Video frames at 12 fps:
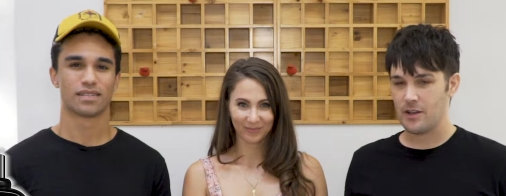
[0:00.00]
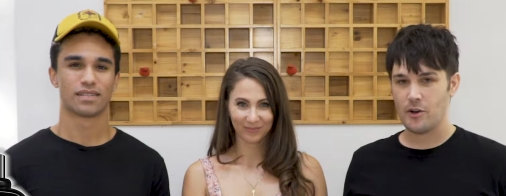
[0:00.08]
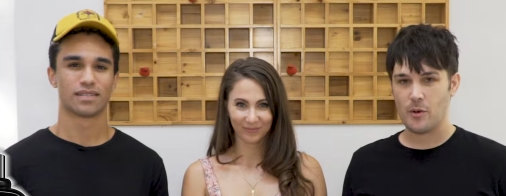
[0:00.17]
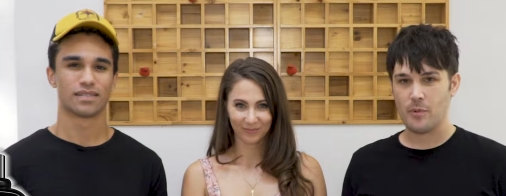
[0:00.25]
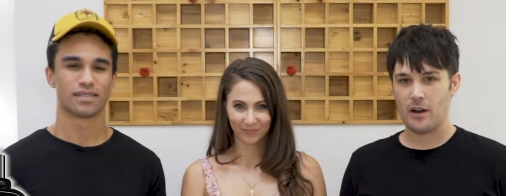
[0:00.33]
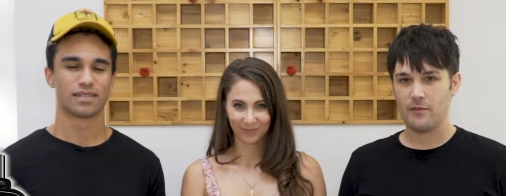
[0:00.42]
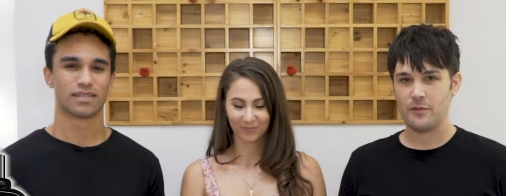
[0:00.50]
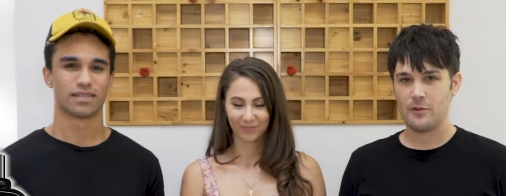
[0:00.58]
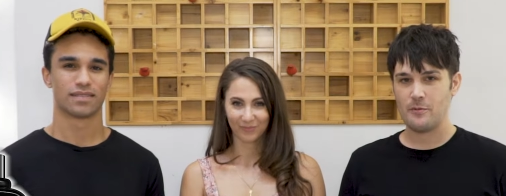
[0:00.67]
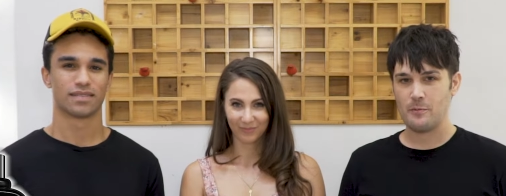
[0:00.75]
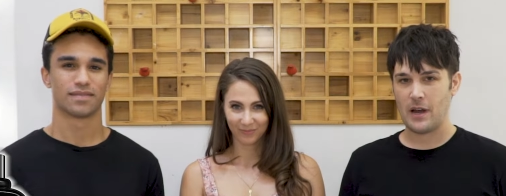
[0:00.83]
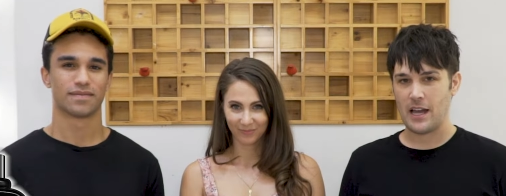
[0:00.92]
Speaker 1: the Eau de
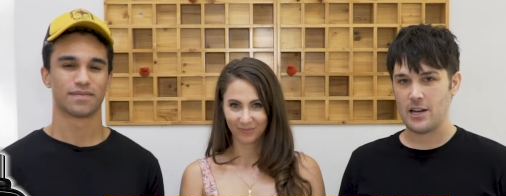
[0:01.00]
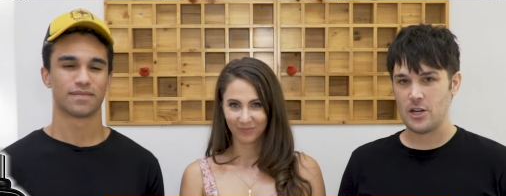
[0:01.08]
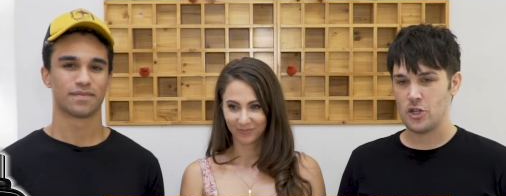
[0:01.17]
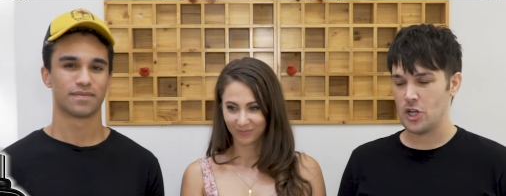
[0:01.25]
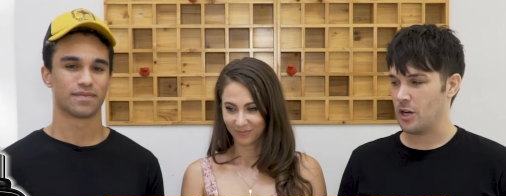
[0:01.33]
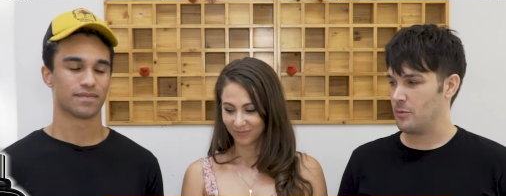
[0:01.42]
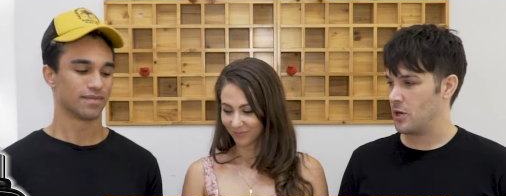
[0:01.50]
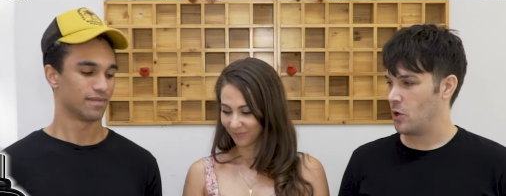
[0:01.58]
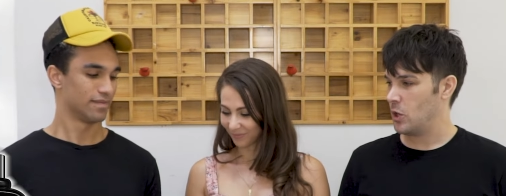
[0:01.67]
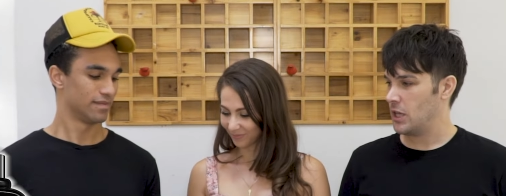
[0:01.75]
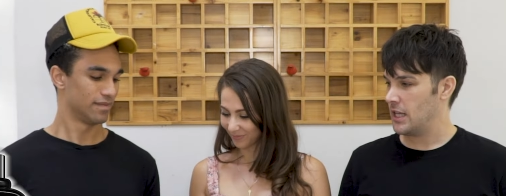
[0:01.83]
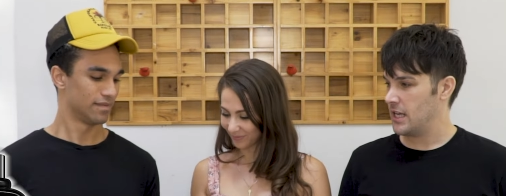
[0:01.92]
Parfum by
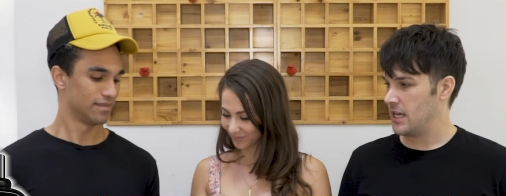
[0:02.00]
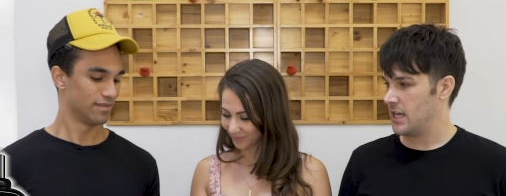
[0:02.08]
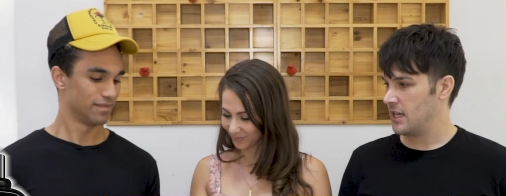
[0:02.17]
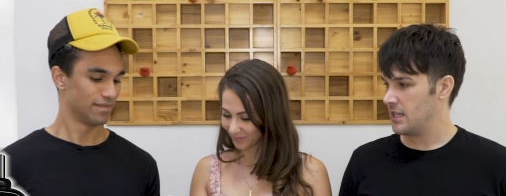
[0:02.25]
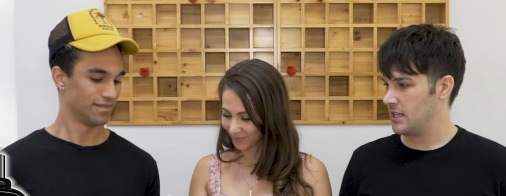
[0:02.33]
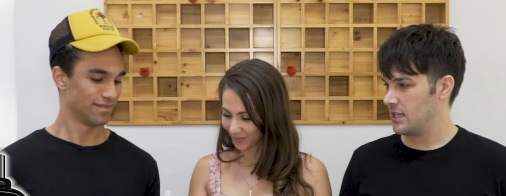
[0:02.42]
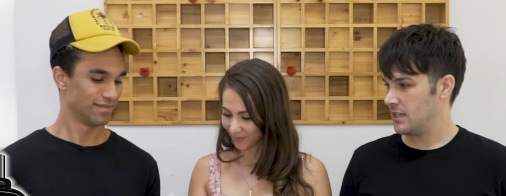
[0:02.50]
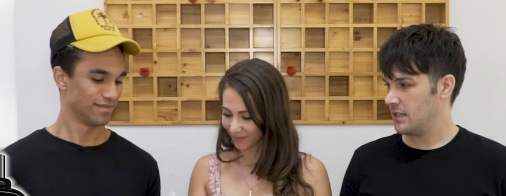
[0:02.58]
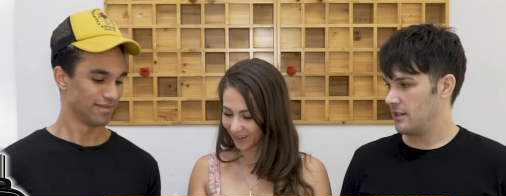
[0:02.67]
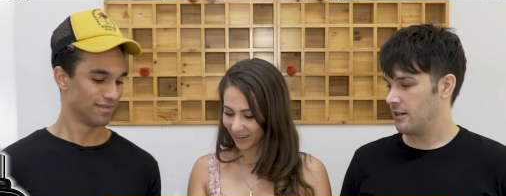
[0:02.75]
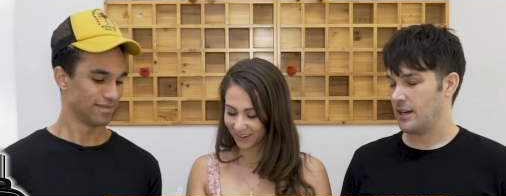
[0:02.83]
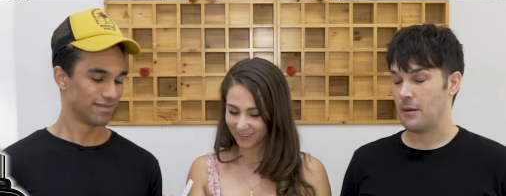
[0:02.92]
Gentlemen Only.
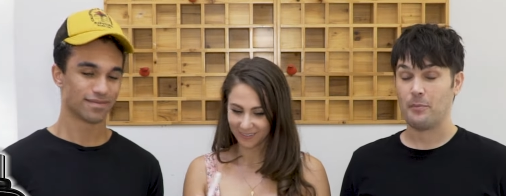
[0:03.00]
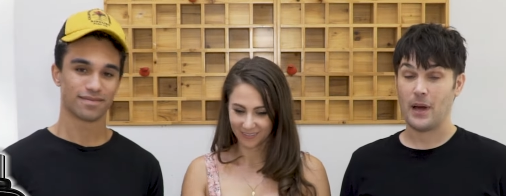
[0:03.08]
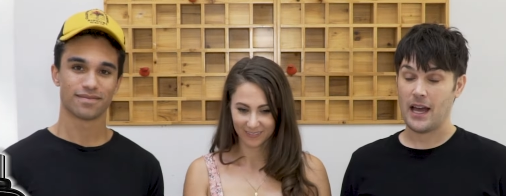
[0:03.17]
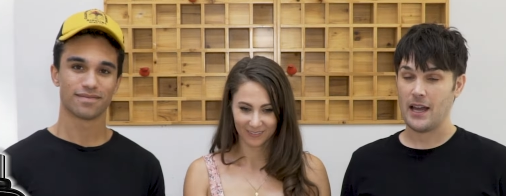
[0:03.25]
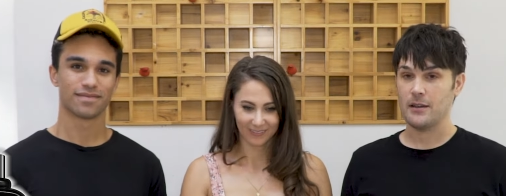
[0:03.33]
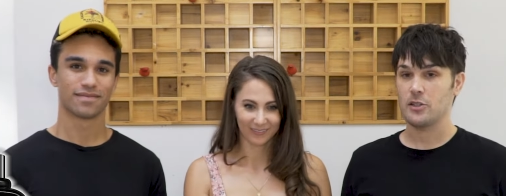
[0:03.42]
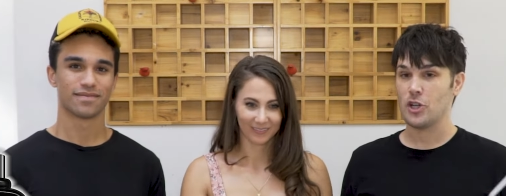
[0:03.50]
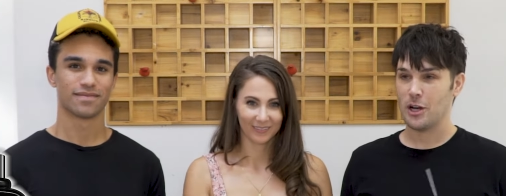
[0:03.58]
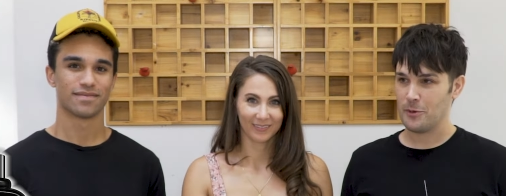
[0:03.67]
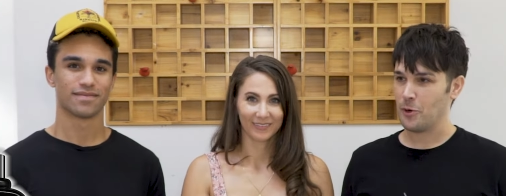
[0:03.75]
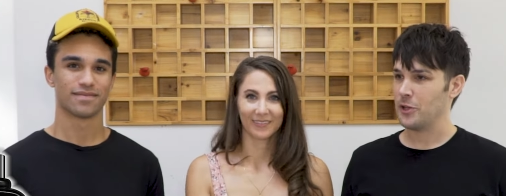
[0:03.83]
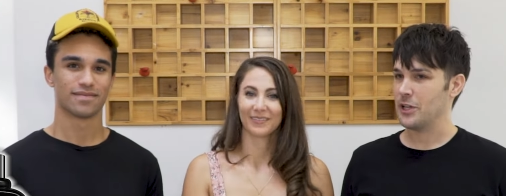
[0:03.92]
All right. Not by
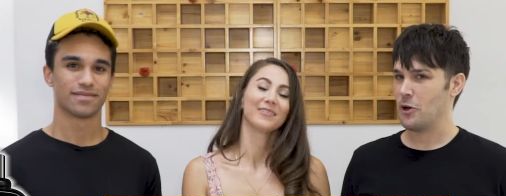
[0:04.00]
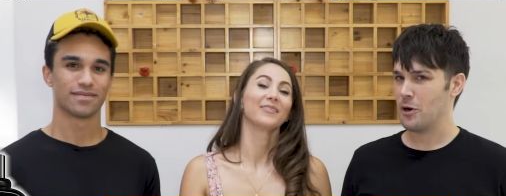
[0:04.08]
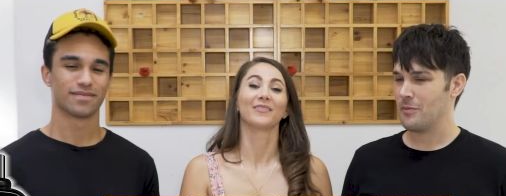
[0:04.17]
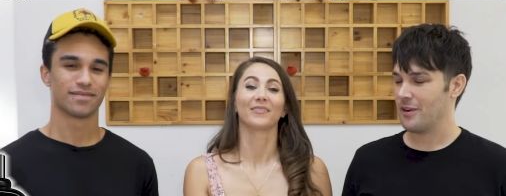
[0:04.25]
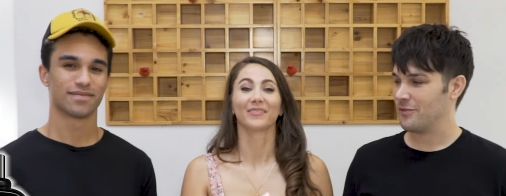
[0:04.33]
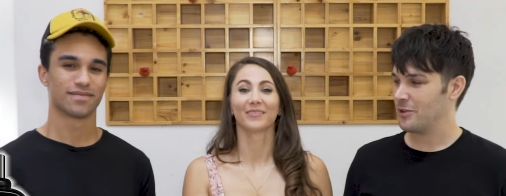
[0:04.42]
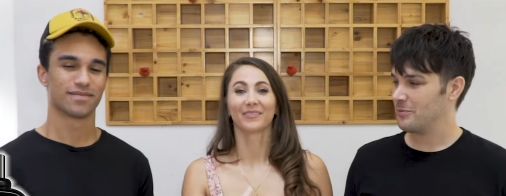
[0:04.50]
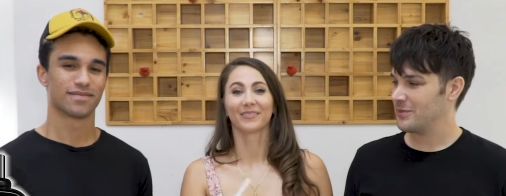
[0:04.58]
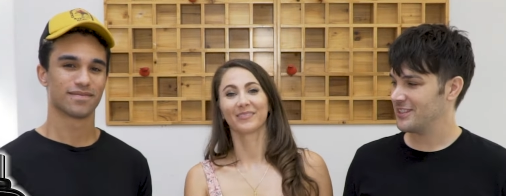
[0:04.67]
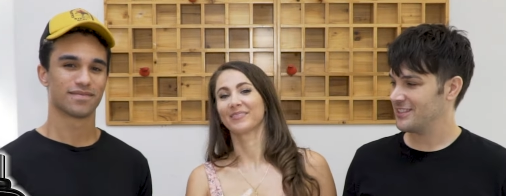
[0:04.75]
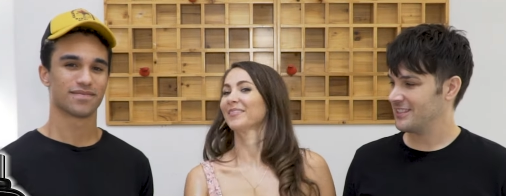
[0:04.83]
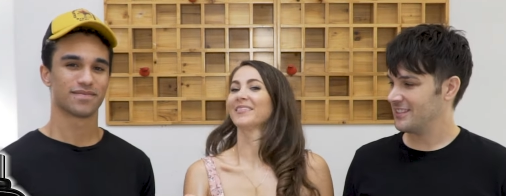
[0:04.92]
Gentlemen Only Eau de
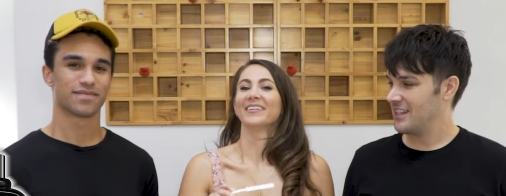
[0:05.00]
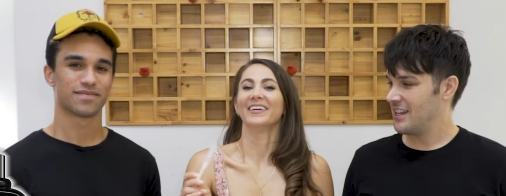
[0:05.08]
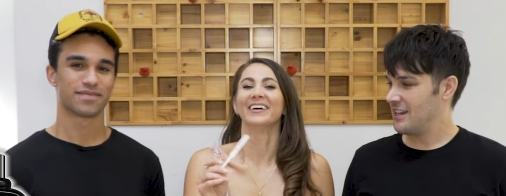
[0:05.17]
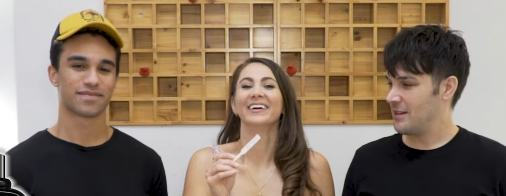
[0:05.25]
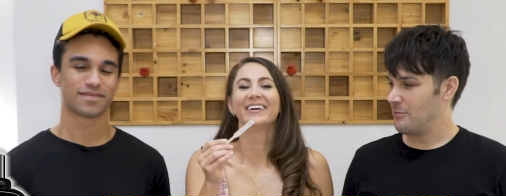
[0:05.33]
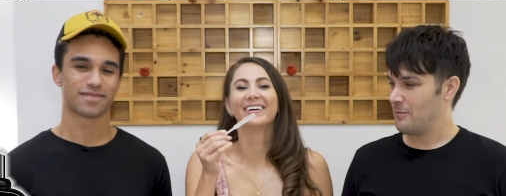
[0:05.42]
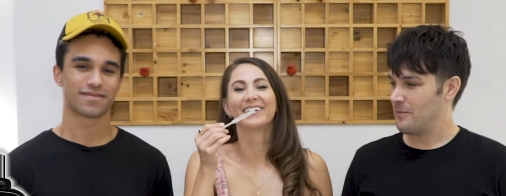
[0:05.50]
Parfum.